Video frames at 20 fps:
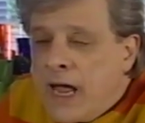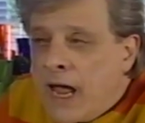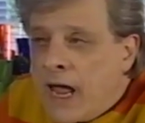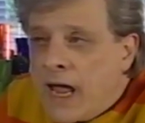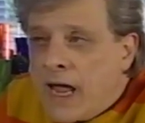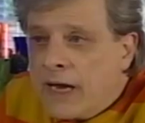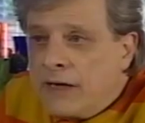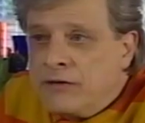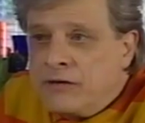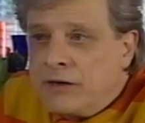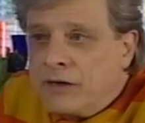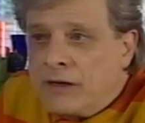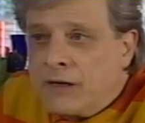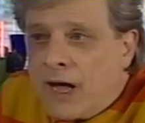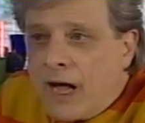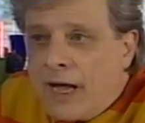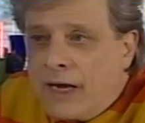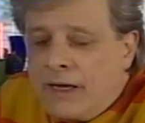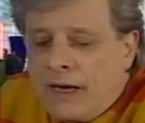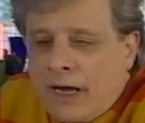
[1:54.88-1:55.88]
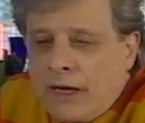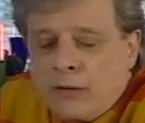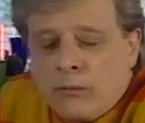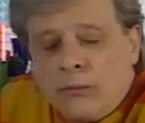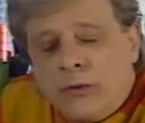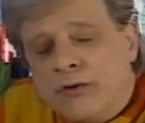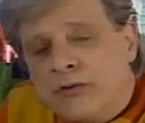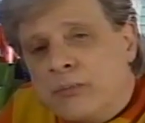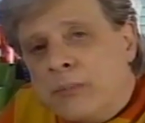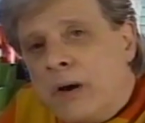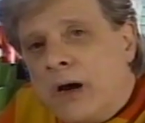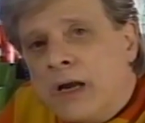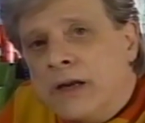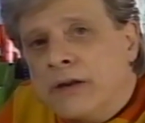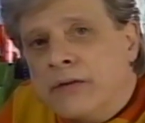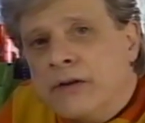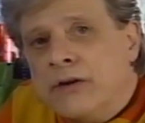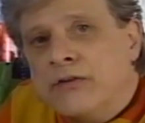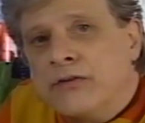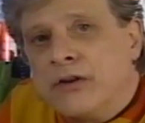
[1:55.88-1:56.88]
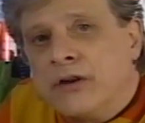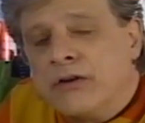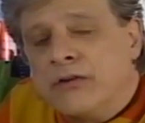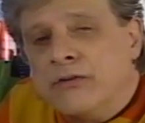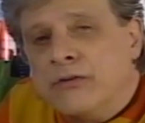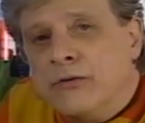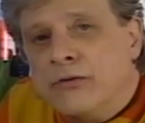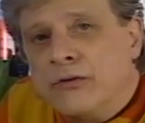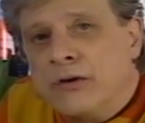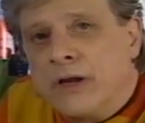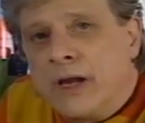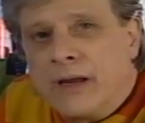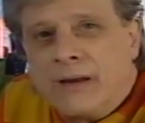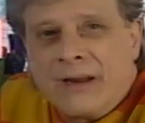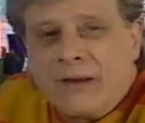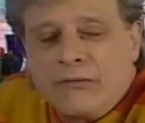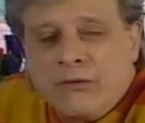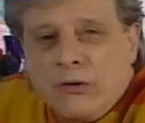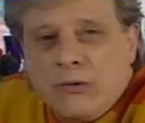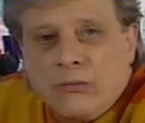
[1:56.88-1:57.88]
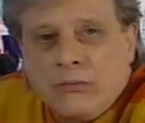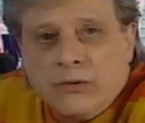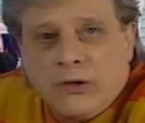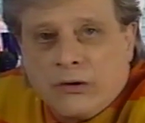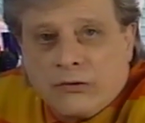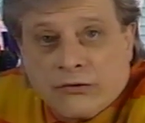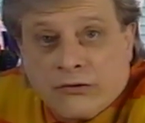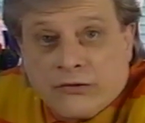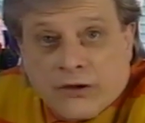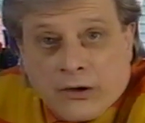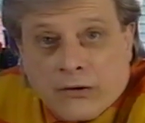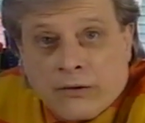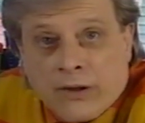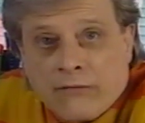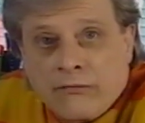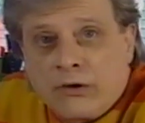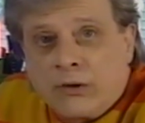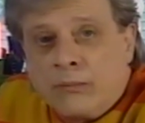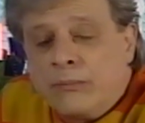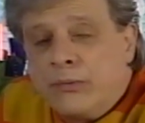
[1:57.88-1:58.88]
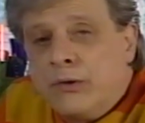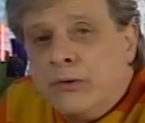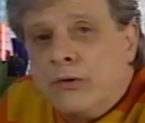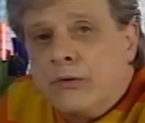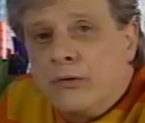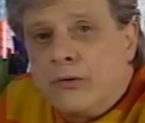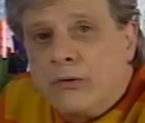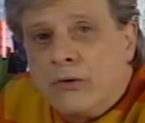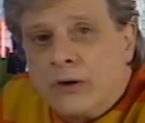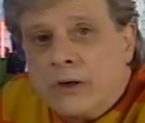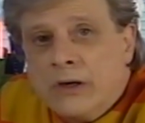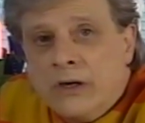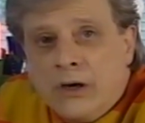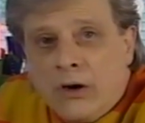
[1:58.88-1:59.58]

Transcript: And I don't respond to these things usually. I have no, you know, since I don't have a computer or